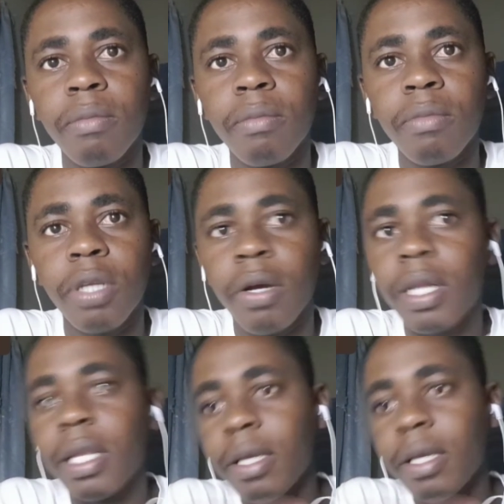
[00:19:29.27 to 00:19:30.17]

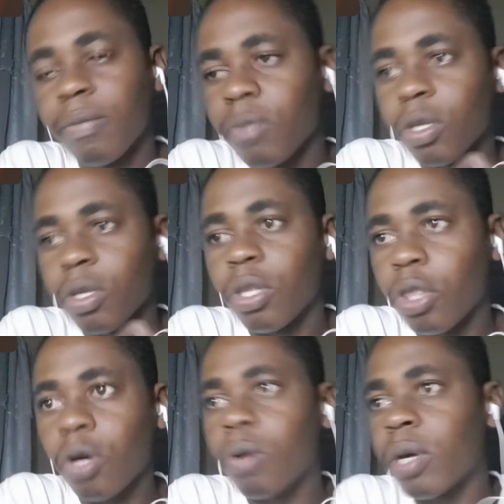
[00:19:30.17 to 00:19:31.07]
inherently
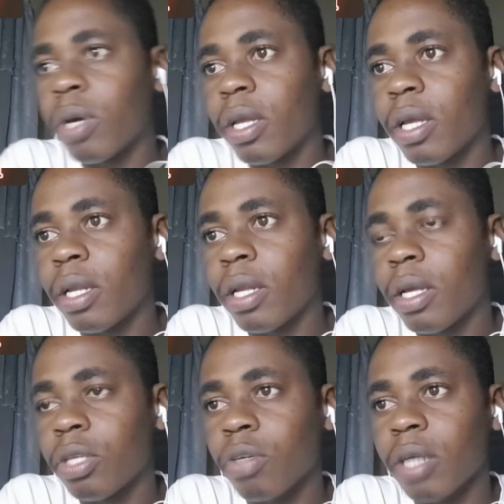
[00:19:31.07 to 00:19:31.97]
know
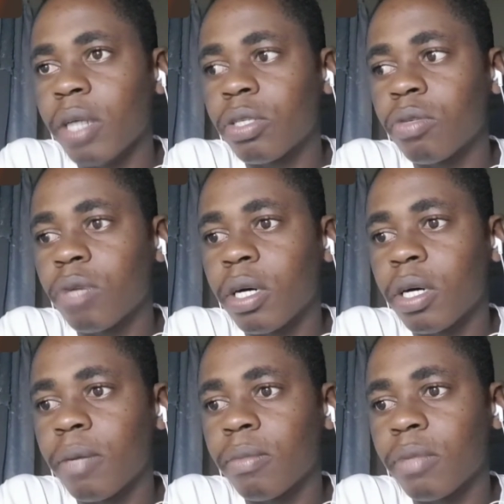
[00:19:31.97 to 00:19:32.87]
and try to